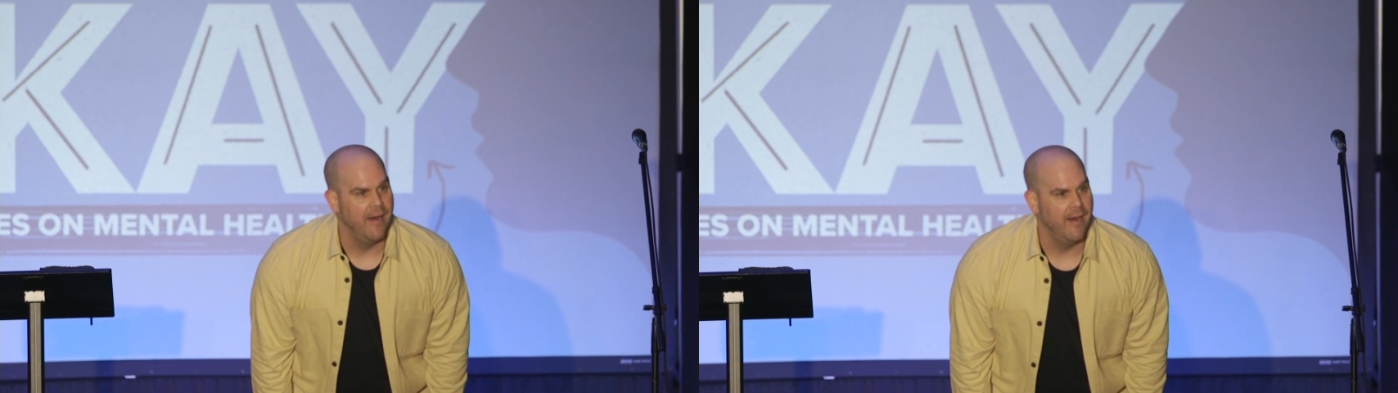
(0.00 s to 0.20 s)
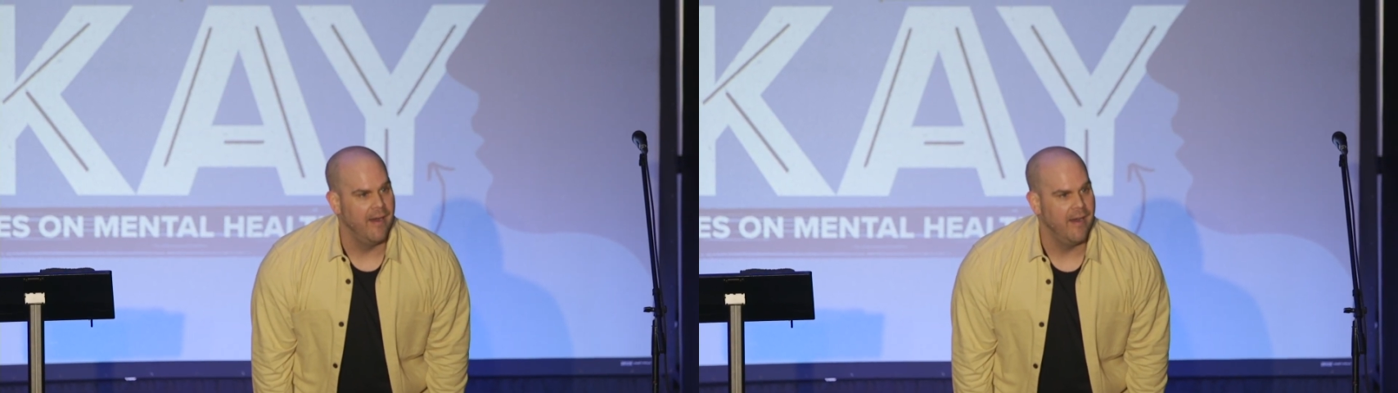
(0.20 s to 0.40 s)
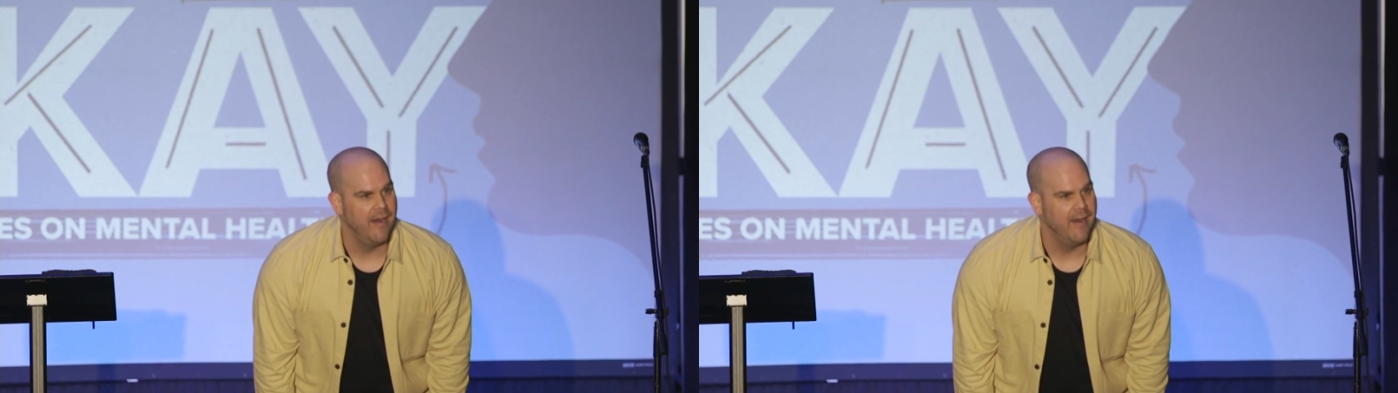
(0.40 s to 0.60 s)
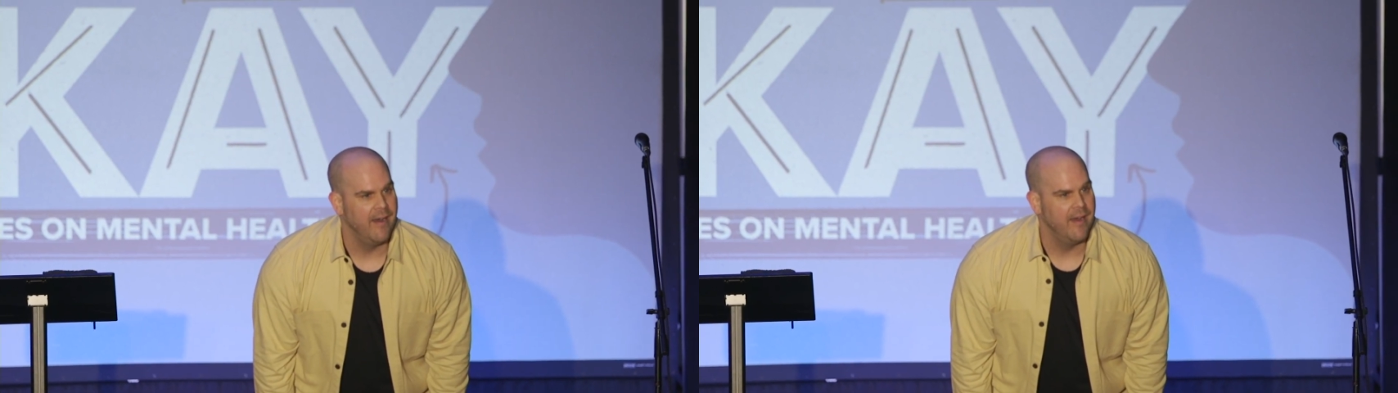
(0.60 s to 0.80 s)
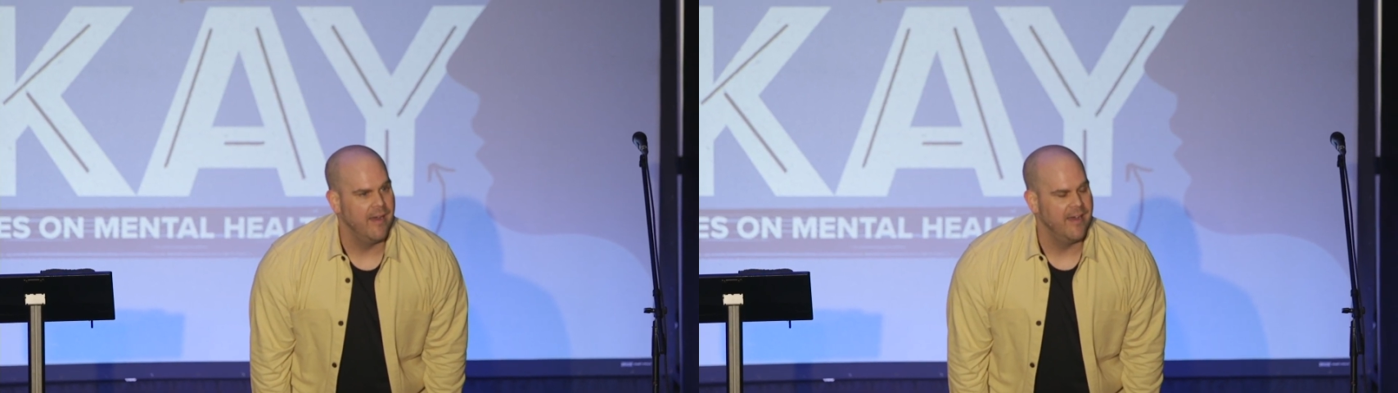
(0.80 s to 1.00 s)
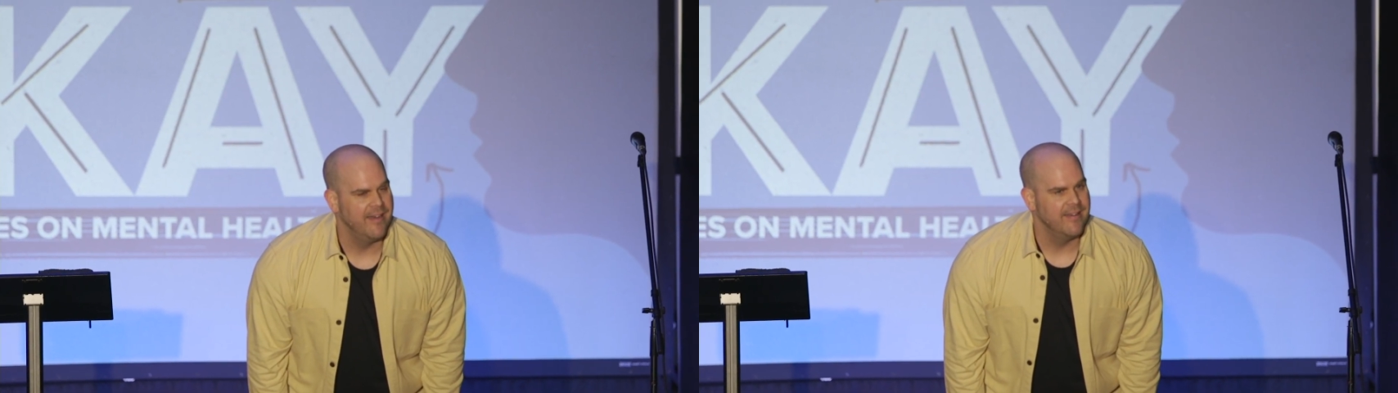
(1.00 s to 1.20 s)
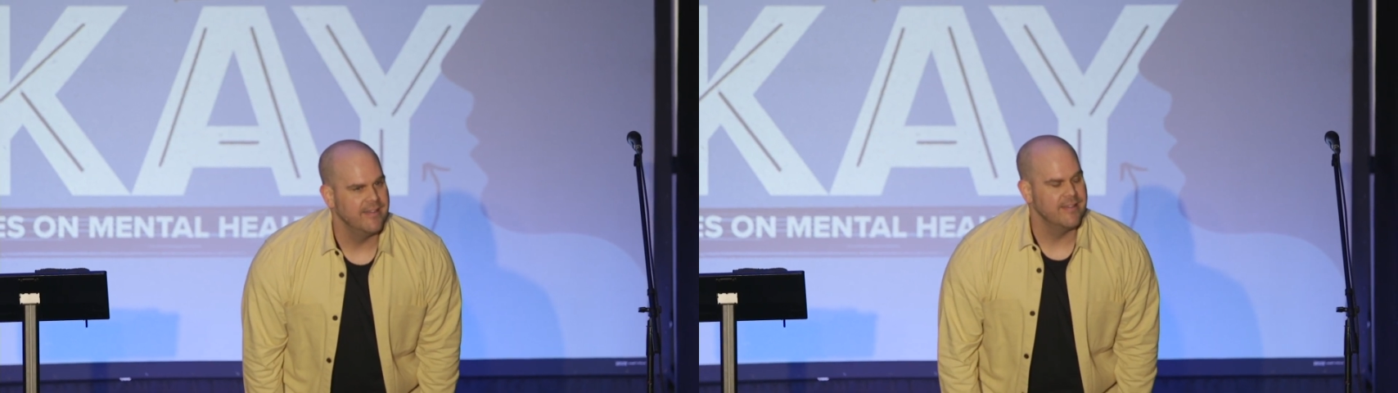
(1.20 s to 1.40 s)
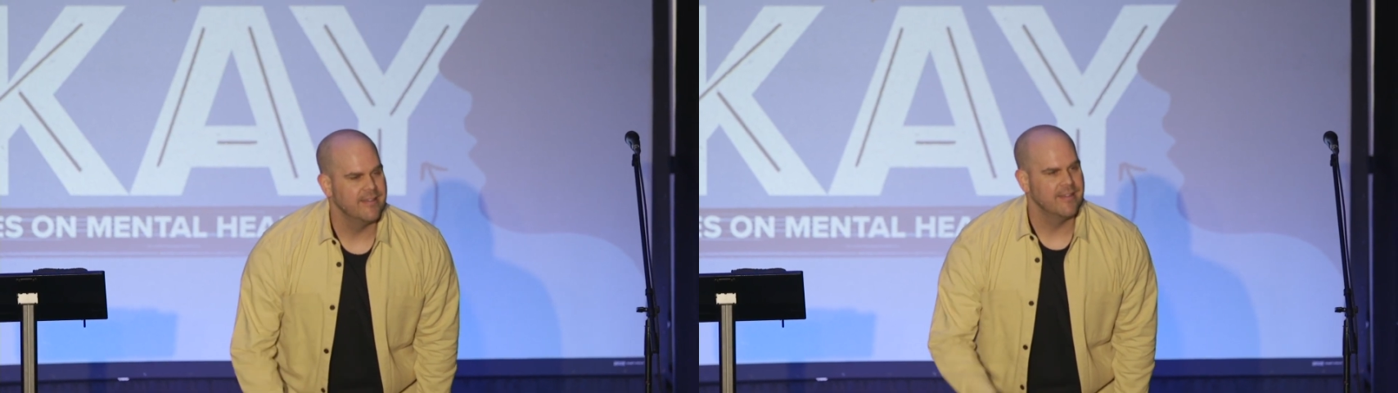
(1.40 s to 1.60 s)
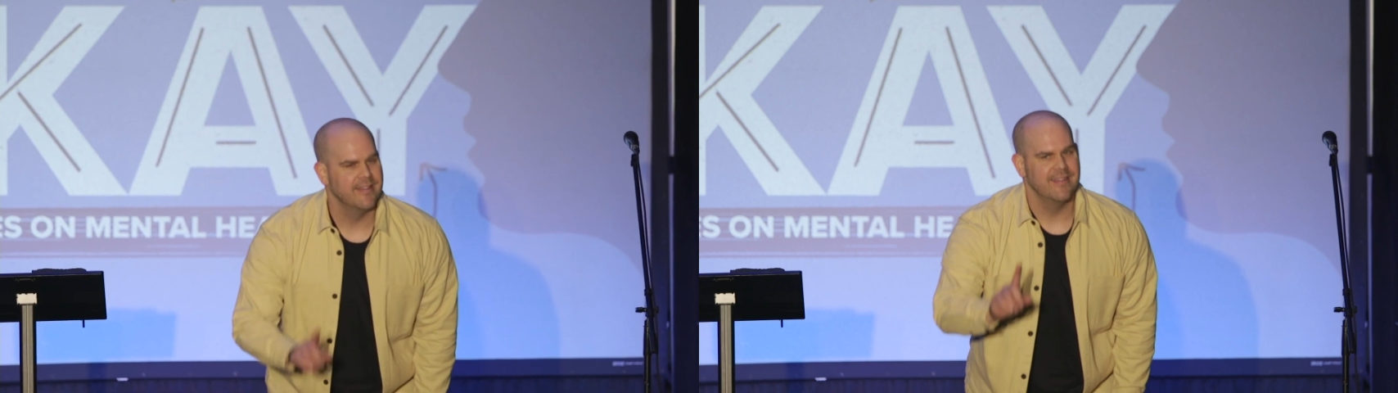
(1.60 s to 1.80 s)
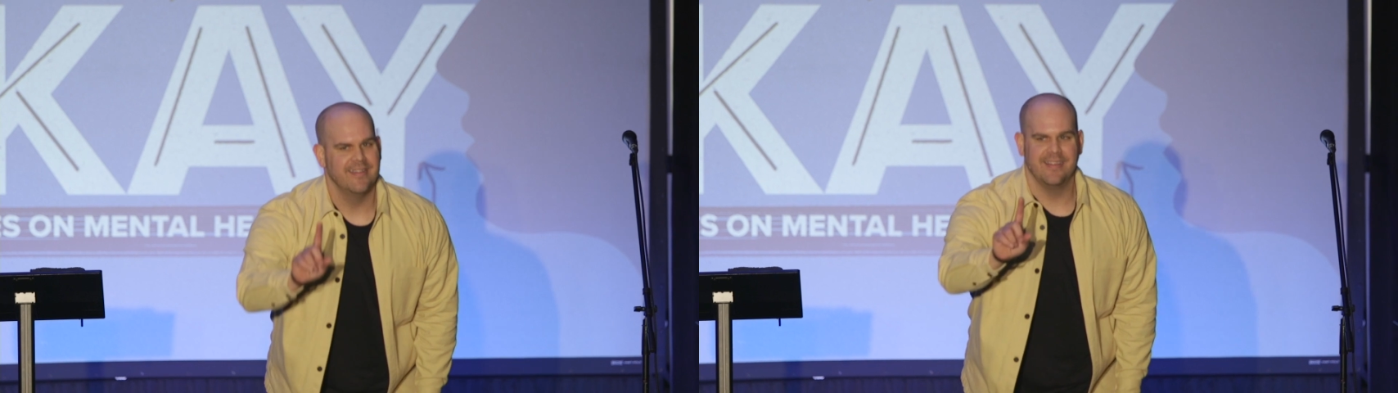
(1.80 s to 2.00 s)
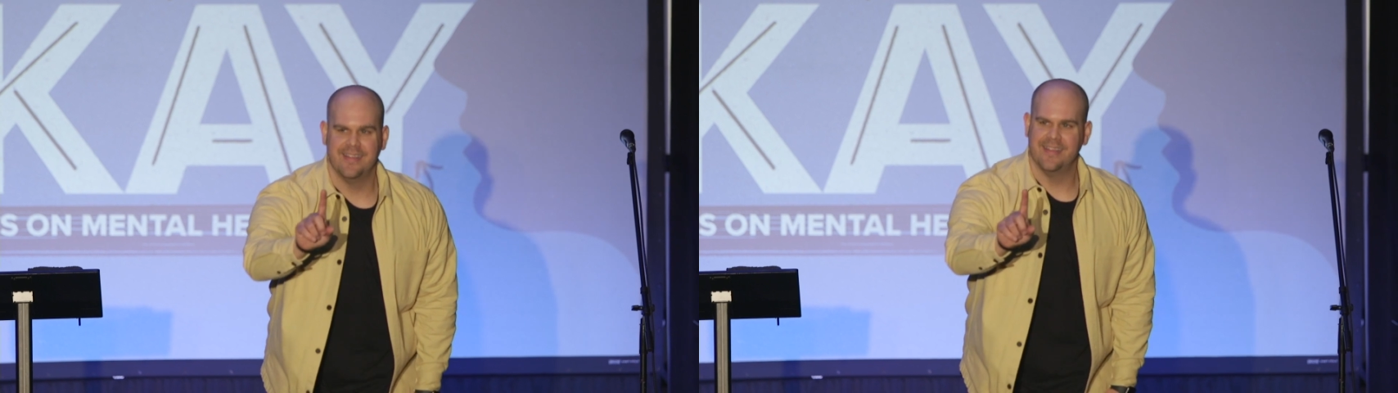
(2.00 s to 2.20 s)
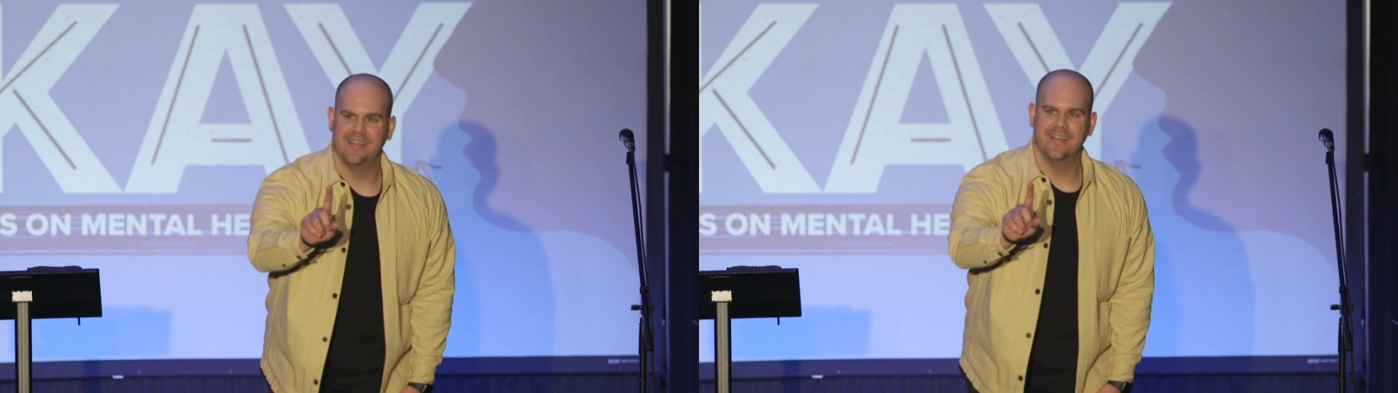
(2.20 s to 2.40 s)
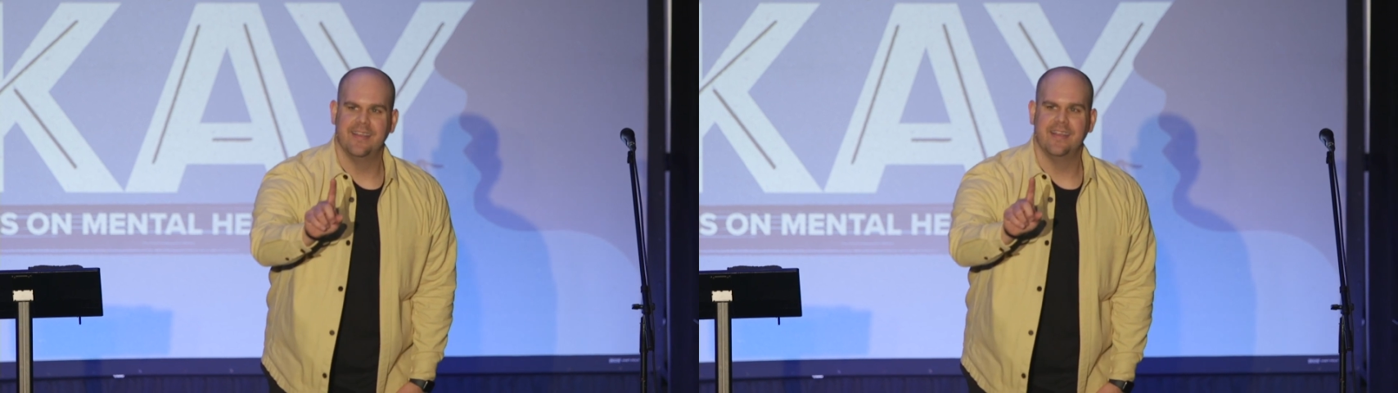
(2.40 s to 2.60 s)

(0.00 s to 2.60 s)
(no one is talking)